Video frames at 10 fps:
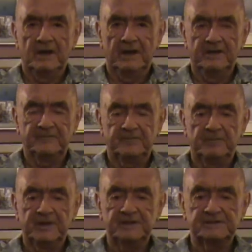left
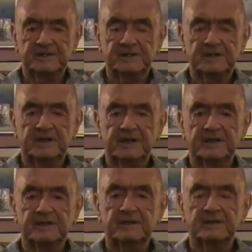basic
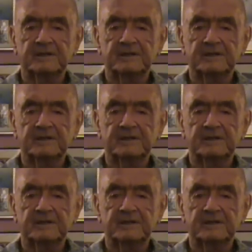and